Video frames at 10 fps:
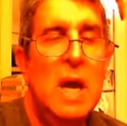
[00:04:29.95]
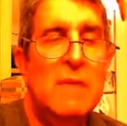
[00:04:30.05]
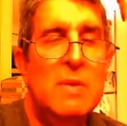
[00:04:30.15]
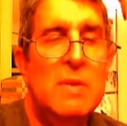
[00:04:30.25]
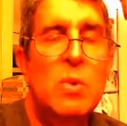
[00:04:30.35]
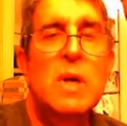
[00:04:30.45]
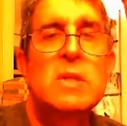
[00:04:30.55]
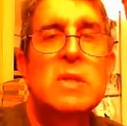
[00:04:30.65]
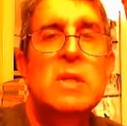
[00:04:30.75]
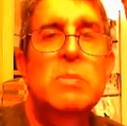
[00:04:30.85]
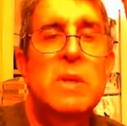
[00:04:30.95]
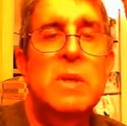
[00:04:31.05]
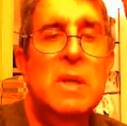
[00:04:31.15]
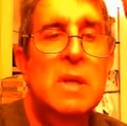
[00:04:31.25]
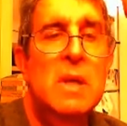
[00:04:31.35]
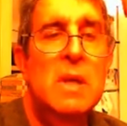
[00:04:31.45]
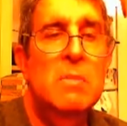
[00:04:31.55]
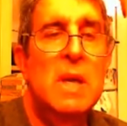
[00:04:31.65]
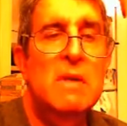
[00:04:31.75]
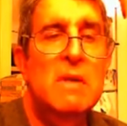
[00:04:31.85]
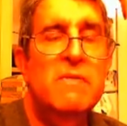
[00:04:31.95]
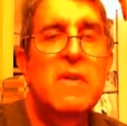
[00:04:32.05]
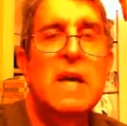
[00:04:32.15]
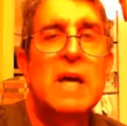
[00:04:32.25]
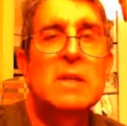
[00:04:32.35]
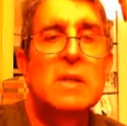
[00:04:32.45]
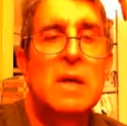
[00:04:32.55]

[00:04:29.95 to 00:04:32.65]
having more ATP may in fact